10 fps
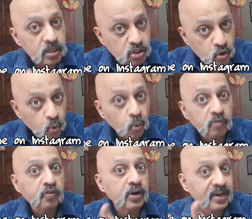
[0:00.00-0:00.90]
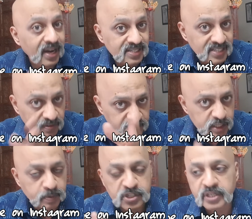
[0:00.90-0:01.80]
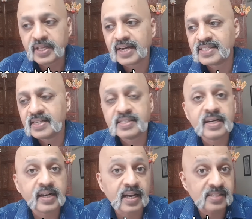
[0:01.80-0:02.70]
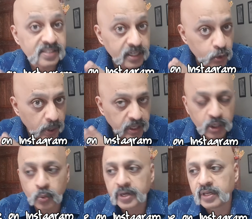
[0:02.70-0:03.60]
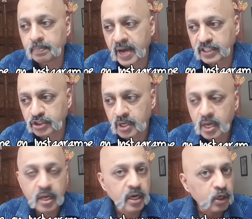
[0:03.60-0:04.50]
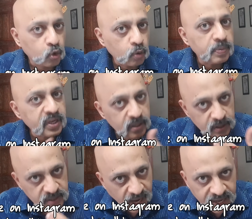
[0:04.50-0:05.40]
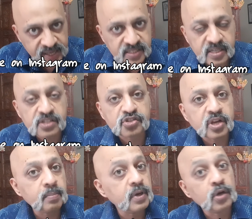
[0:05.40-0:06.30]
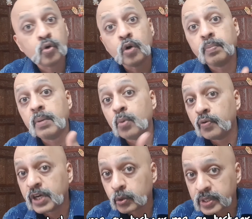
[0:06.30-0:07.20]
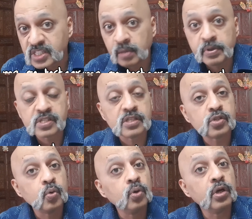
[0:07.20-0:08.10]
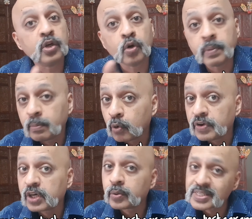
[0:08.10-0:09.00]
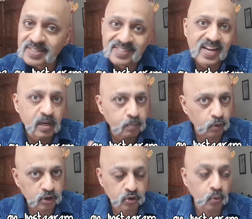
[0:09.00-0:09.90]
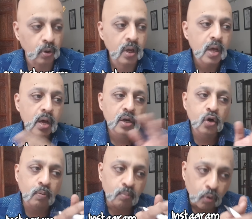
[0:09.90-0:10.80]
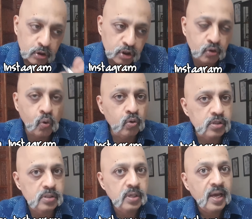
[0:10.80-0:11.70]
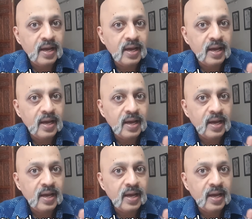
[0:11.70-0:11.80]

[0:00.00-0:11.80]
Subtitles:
a school for class 11, especially the ICSE class 10 2020 batch. It could be in the ISC stream, it could be moving to a CBSE school, it could be moving to a state board school. Now, most schools